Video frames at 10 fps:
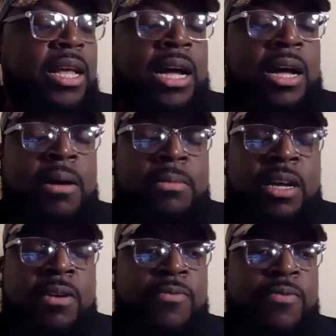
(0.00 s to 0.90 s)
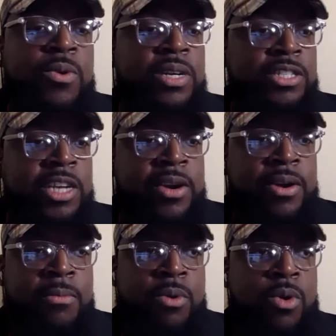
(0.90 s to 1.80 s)
Um, looking forward to
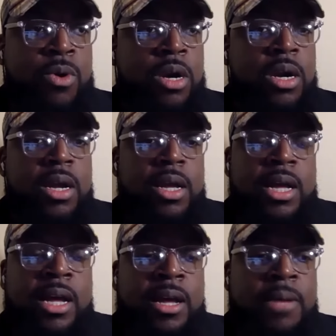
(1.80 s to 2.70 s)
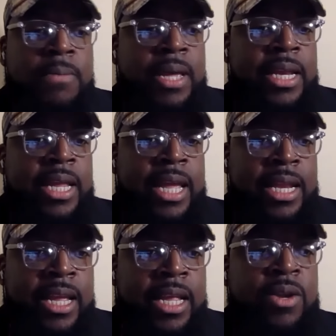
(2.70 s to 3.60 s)
sharing more um, yeah. and,
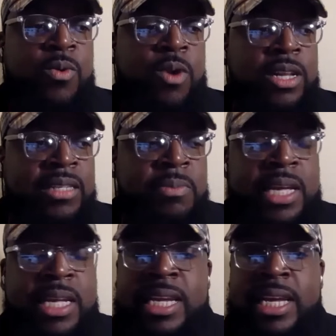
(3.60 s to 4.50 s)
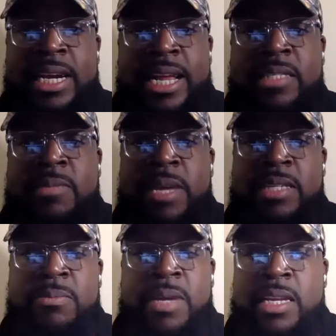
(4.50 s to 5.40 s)
and and the work that's being done in that
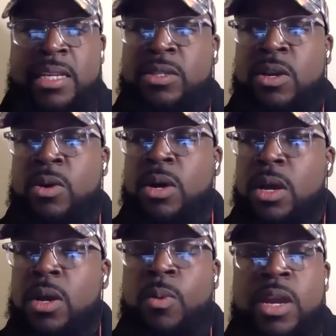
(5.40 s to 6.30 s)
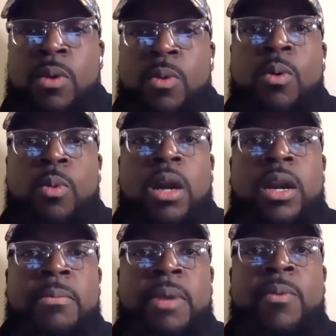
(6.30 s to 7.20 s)
space, man. And so we we're
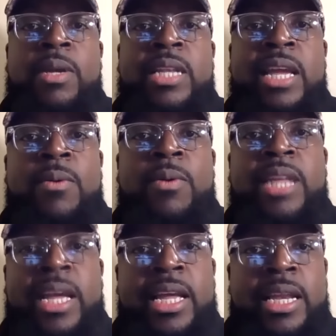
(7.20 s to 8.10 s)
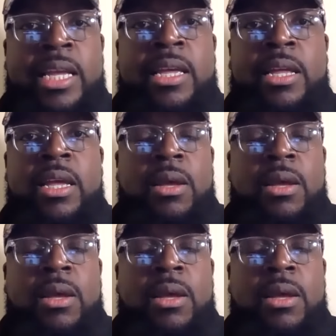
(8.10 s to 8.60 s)
working, man. We're di- we're digging yeah. in.